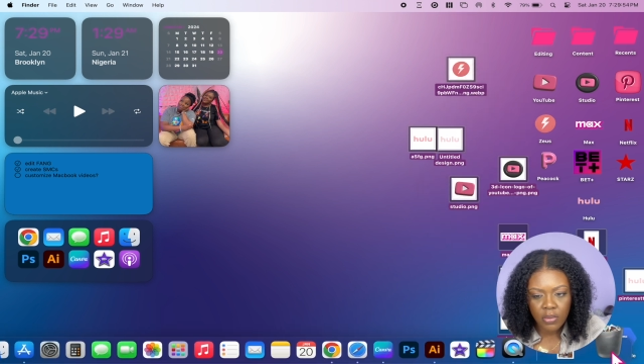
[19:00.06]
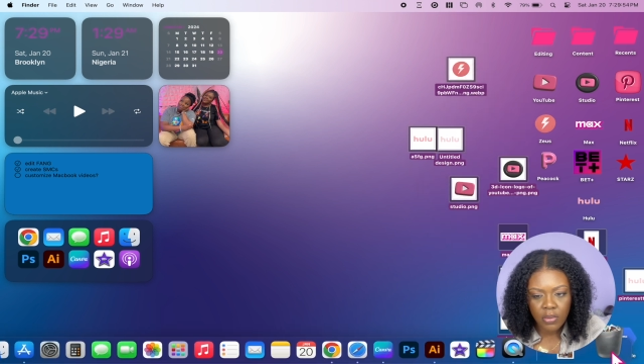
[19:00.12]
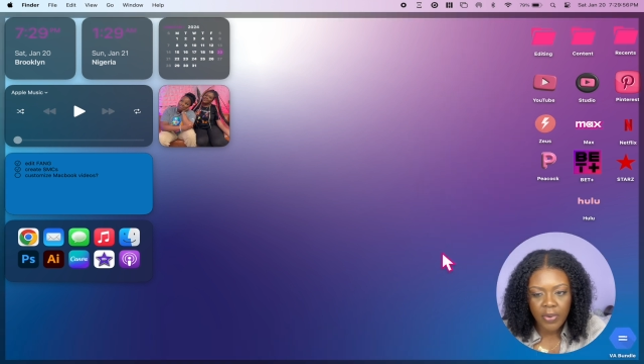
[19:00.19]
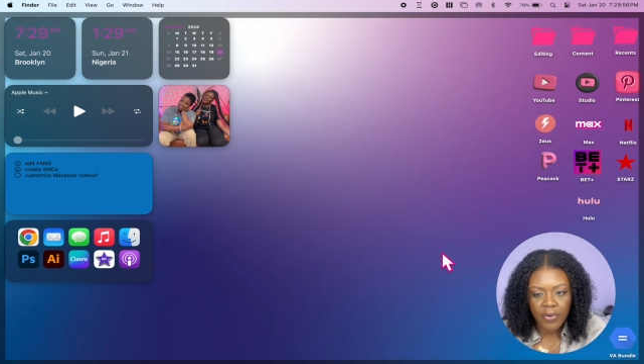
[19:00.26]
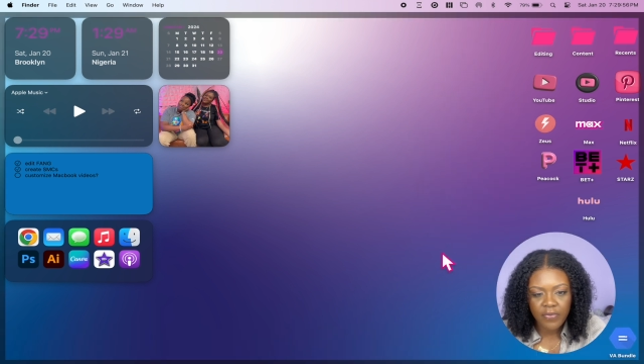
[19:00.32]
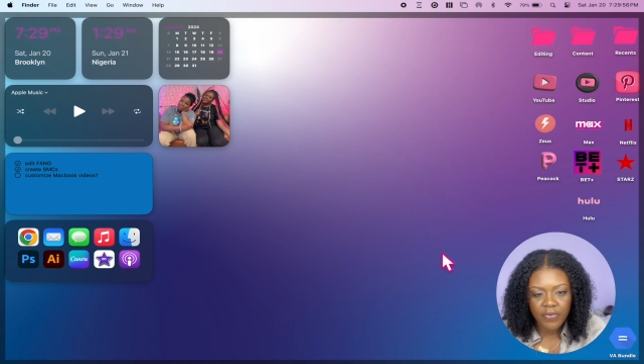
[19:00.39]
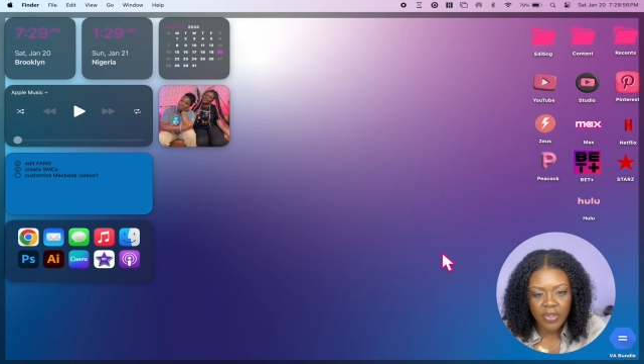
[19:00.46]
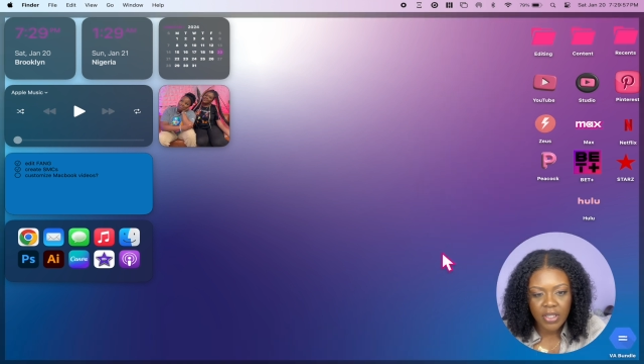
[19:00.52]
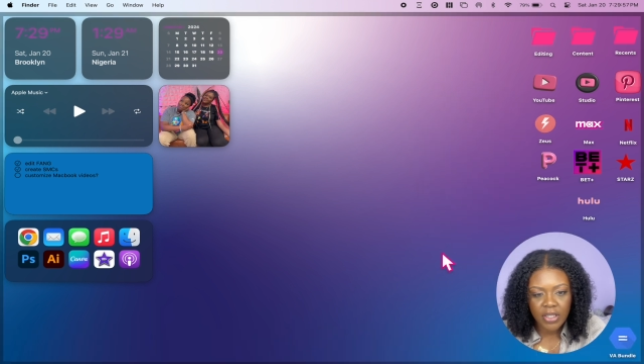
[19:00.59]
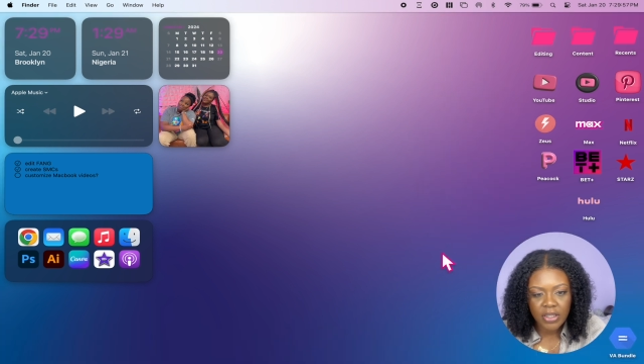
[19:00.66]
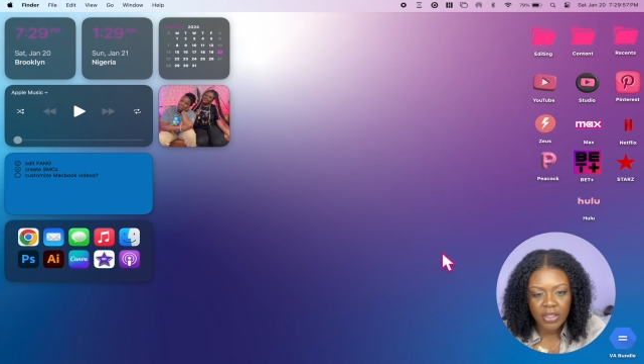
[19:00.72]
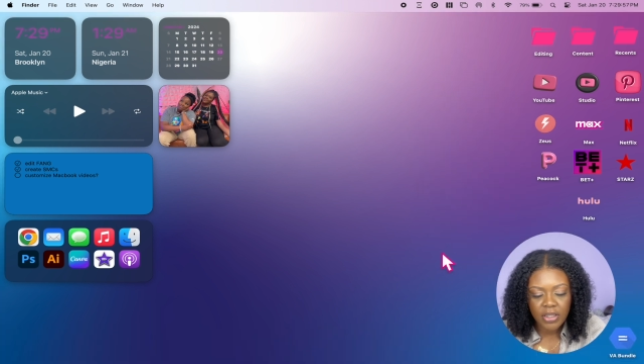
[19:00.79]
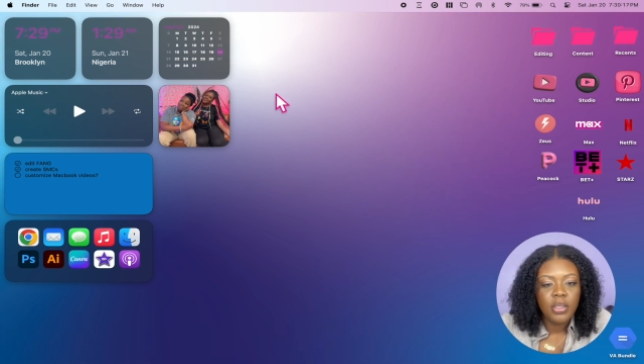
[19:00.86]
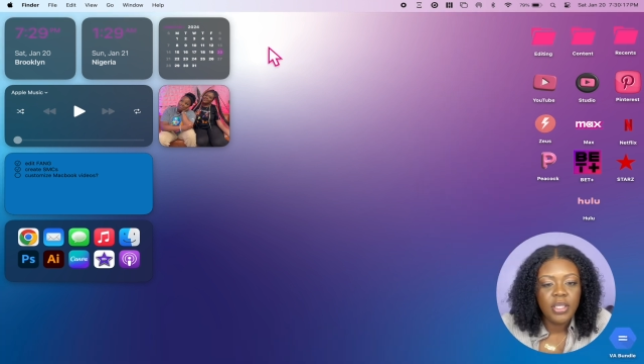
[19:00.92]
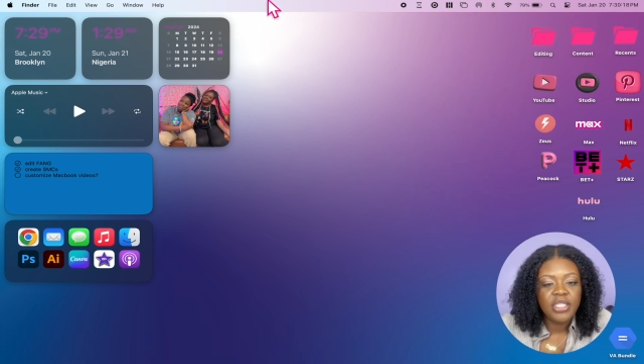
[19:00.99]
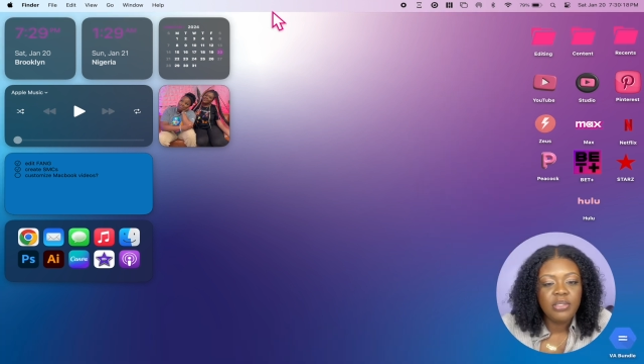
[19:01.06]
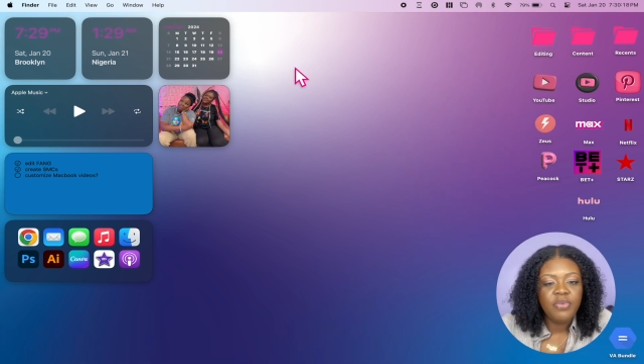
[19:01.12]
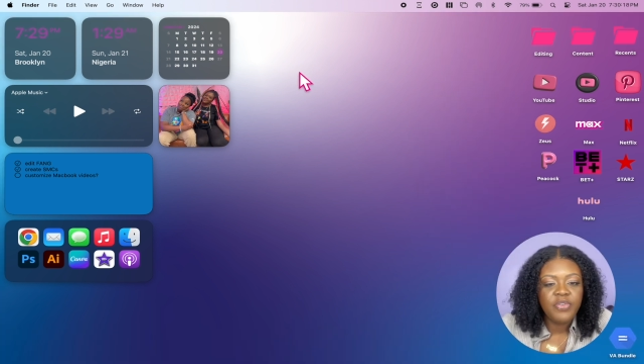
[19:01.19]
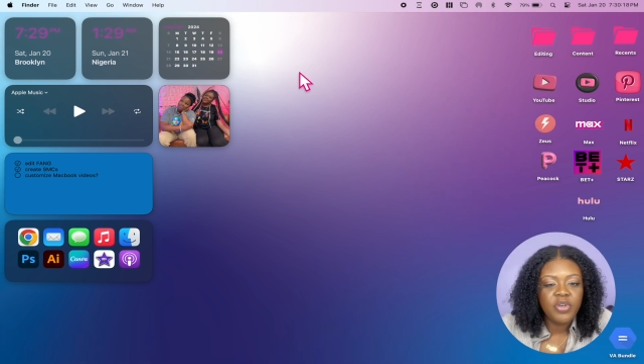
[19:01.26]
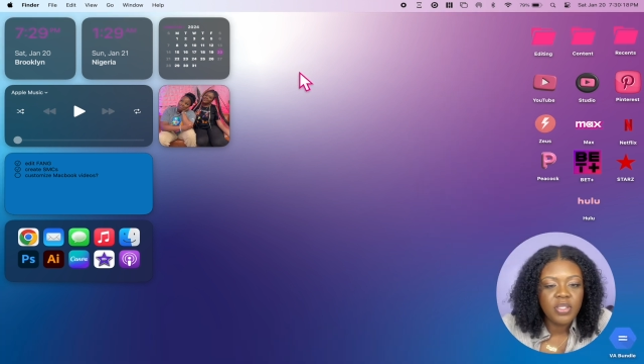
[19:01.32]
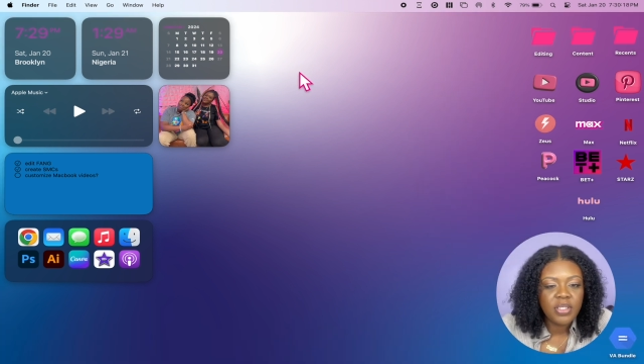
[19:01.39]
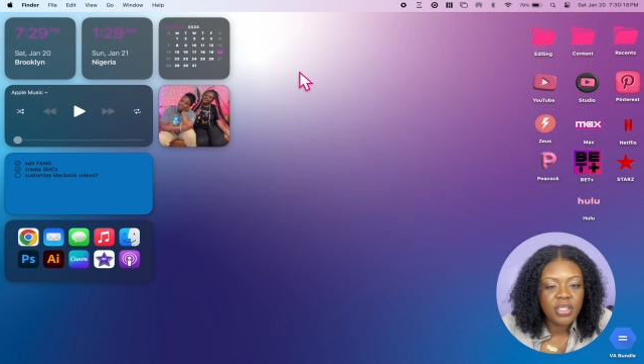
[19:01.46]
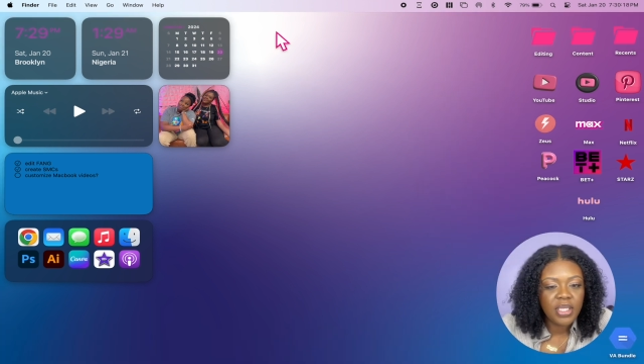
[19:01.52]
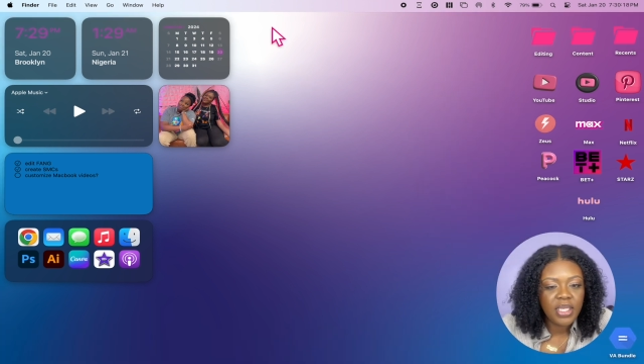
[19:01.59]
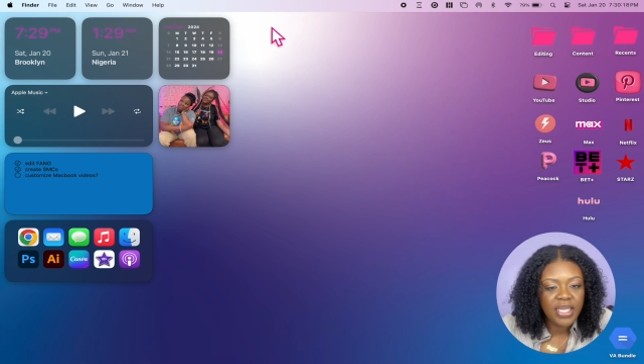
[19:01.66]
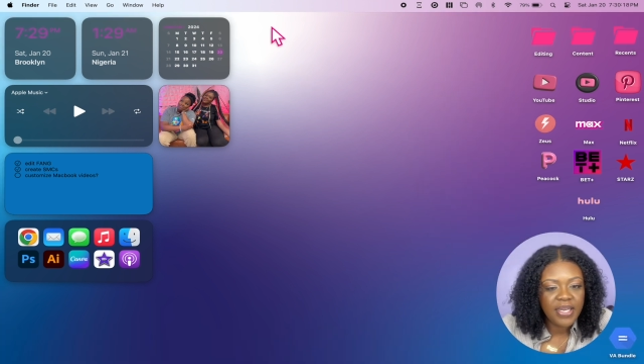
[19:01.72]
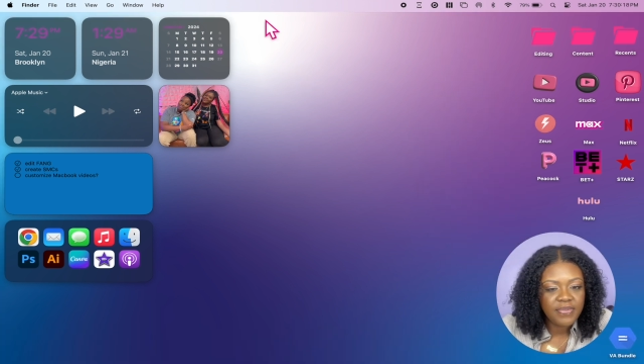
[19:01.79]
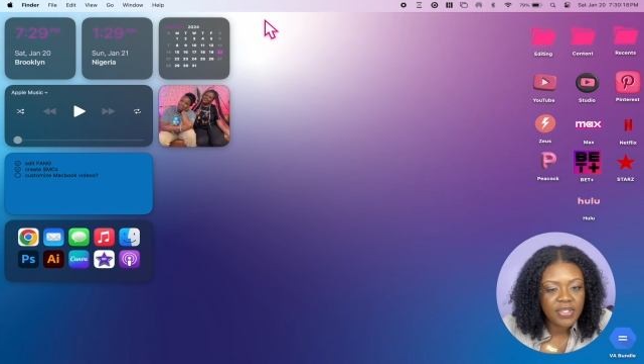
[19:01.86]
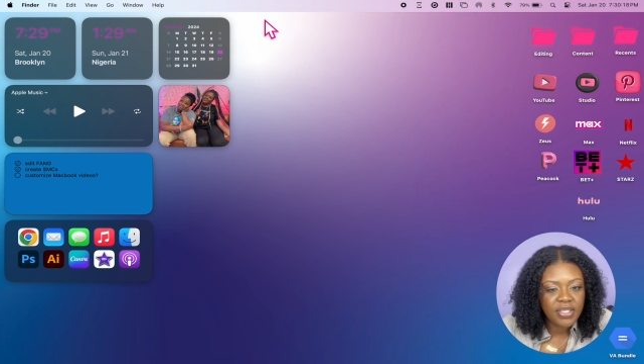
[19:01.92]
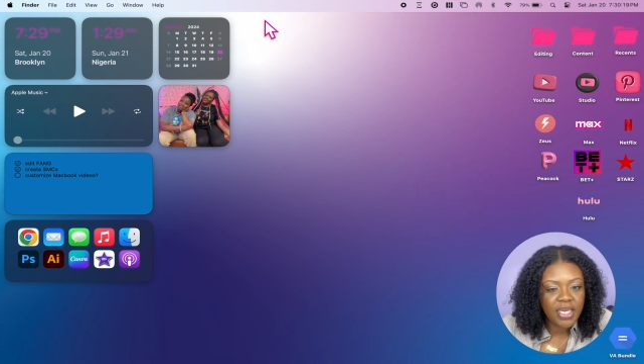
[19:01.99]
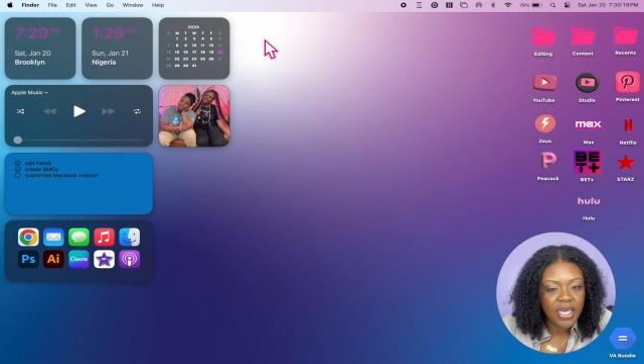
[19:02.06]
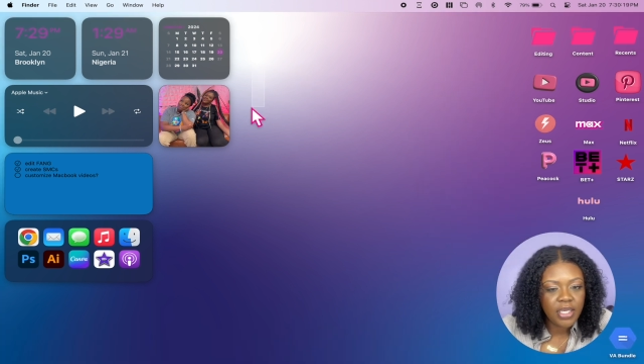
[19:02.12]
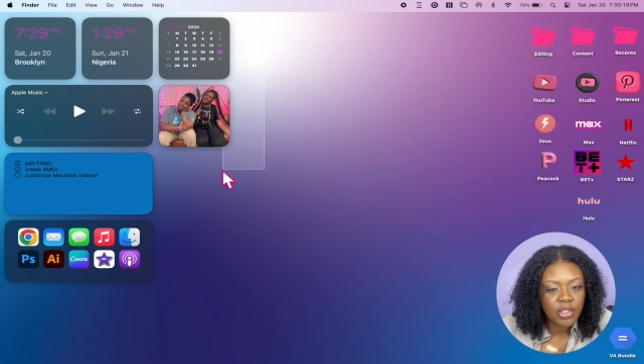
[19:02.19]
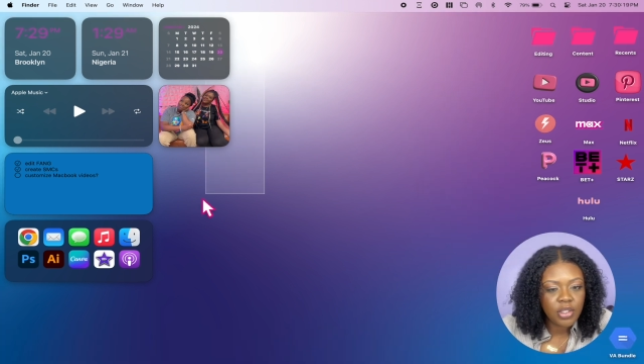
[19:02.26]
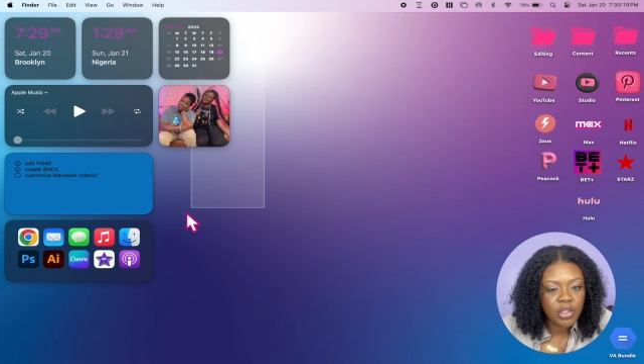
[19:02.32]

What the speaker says: Perfect. Let's move on to the left side.